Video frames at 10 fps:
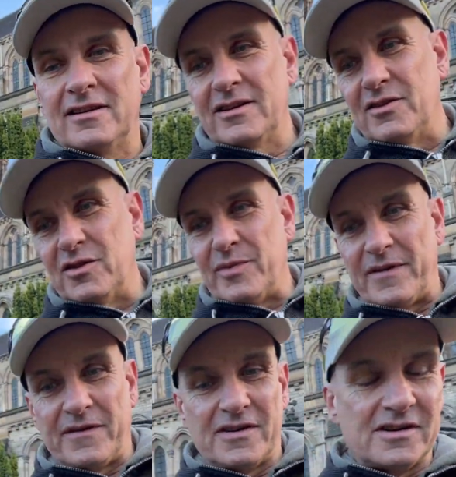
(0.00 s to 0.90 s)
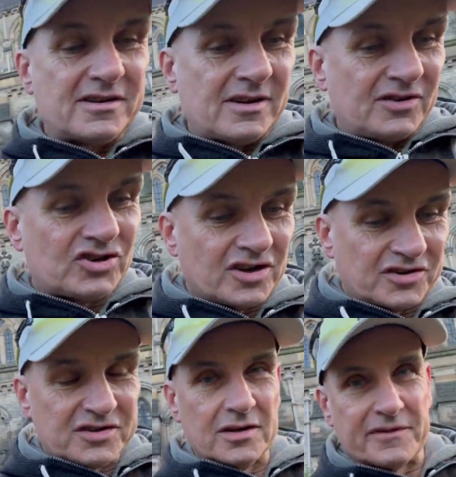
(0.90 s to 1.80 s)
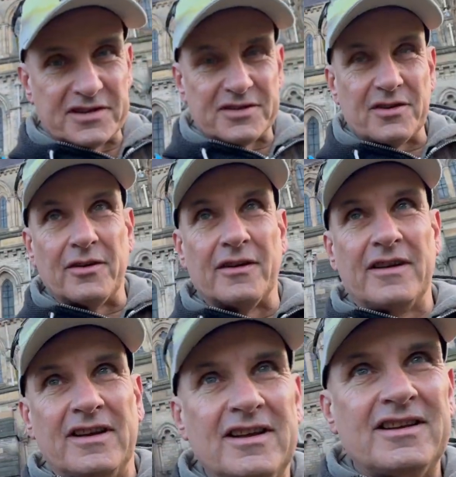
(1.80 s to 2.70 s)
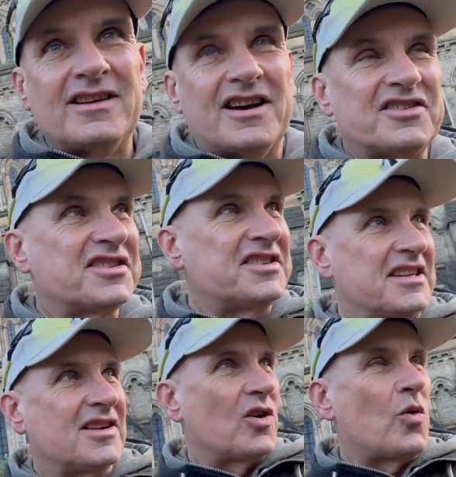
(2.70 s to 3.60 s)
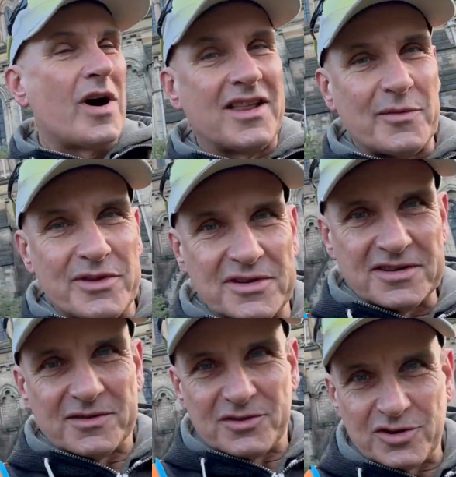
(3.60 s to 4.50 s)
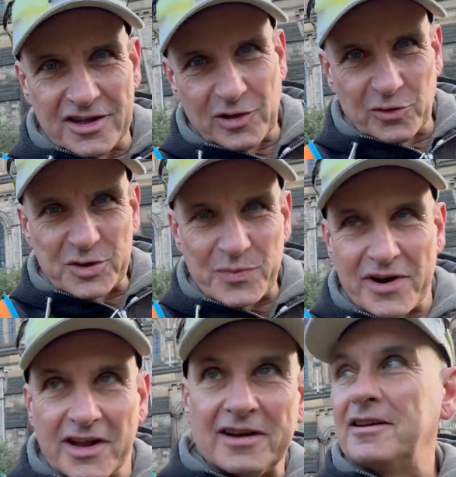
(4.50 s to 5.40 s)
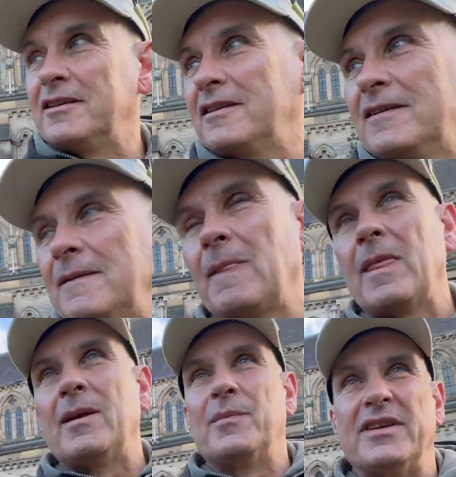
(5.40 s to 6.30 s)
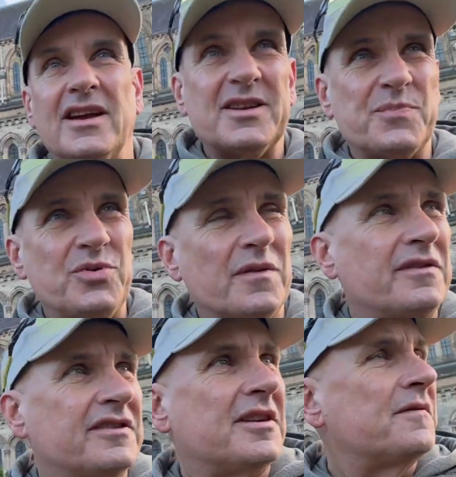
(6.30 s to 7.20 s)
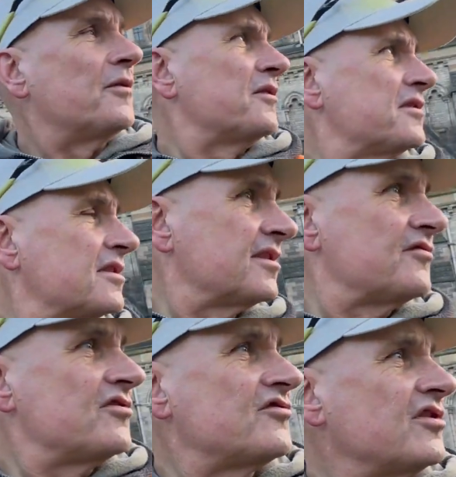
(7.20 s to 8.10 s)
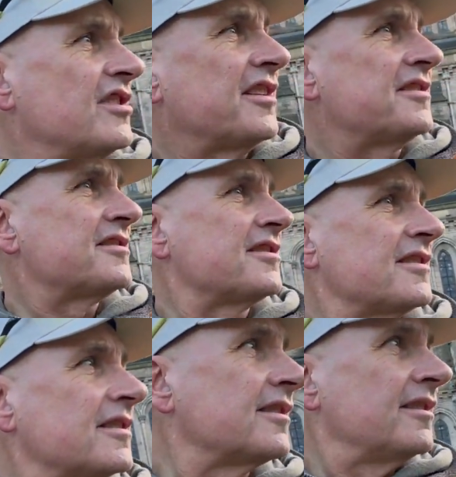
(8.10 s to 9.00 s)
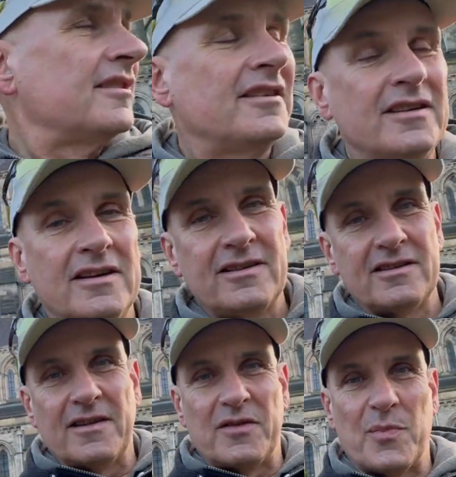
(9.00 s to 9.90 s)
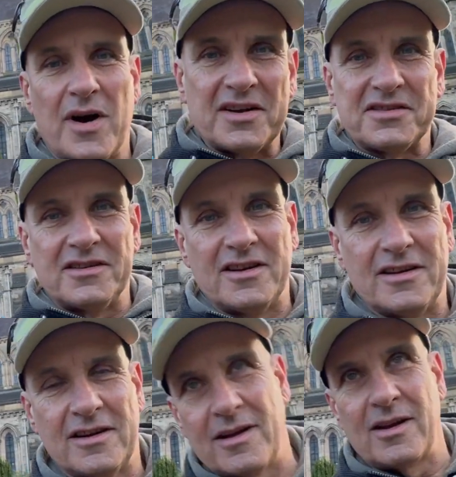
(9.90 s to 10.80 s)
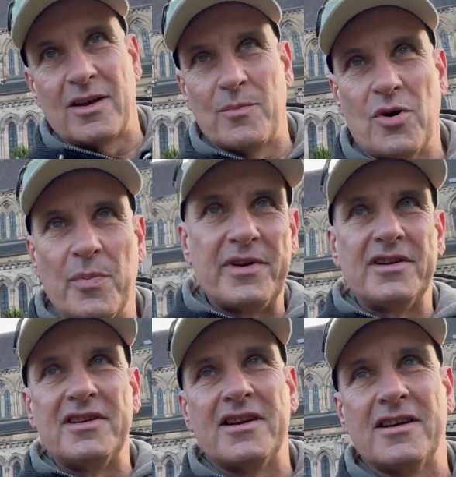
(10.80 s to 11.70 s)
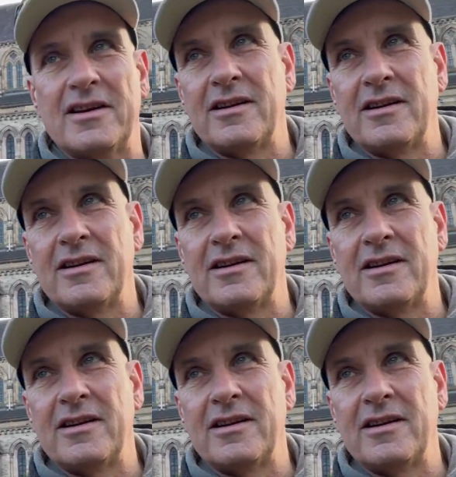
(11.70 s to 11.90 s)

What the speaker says: doing a bit of a church service. So I just sneaked out quietly when they did the Lord's Prayer. But yeah, it's beautiful in there, folks. Really, really nice. If you're passing, pop in and